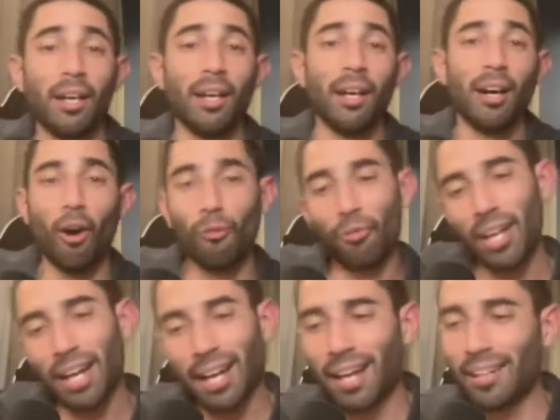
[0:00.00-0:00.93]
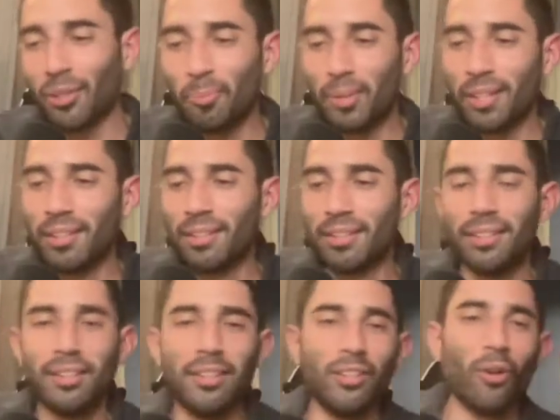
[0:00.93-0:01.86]
Hopefully I got a little bit of,
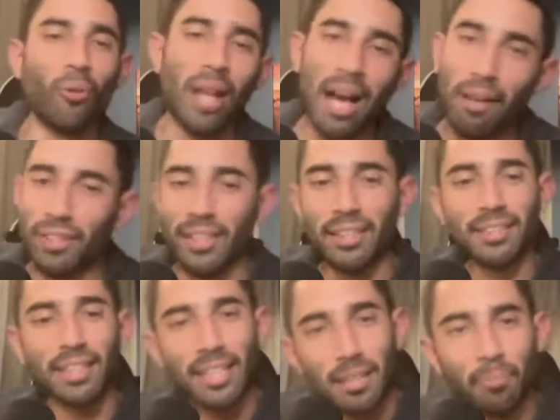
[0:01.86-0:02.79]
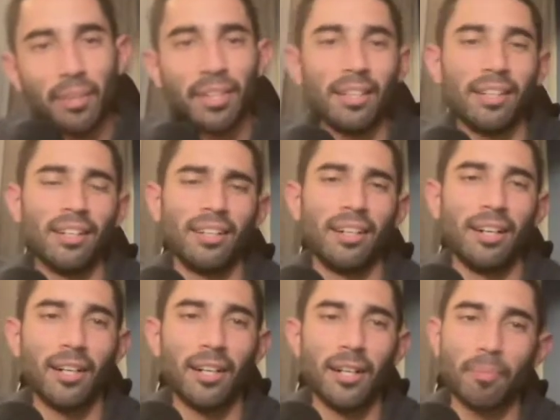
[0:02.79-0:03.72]
liveliness in me.
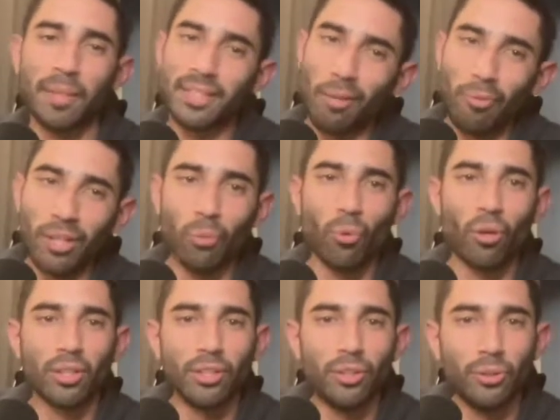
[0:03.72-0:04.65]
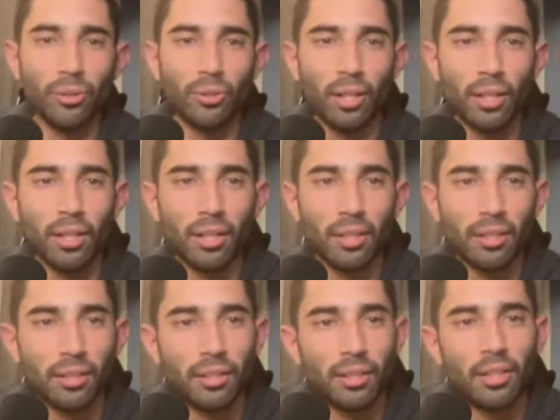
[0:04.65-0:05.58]
Cause I really wanted to
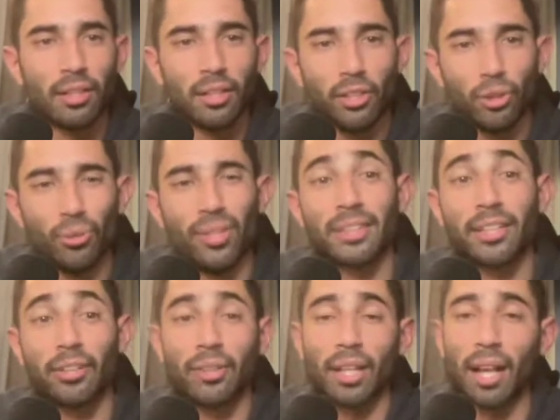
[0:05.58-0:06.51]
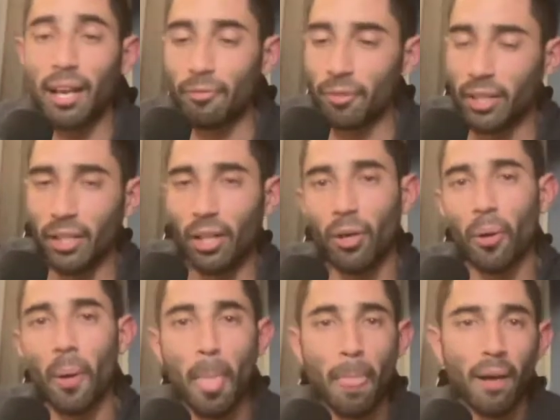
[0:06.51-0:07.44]
do this Kieran the Light
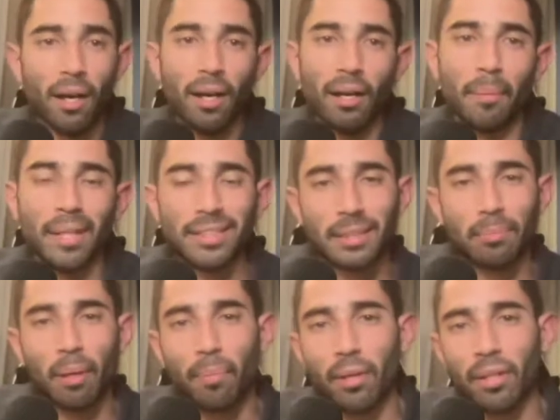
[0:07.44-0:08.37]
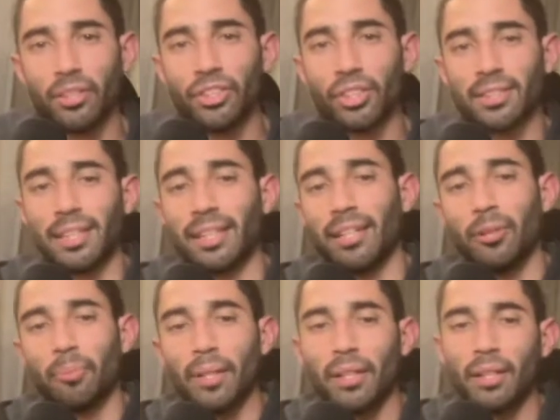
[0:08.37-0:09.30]
video. I see my brother Justin
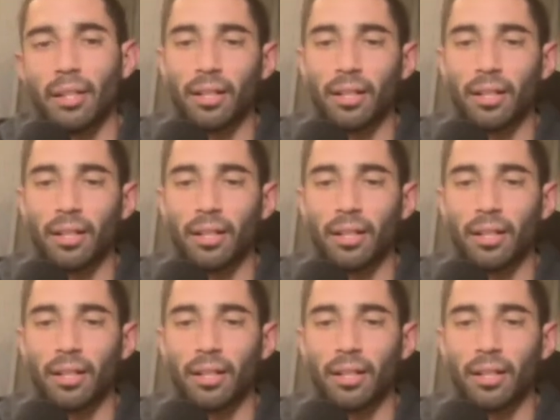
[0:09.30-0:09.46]
Hillman,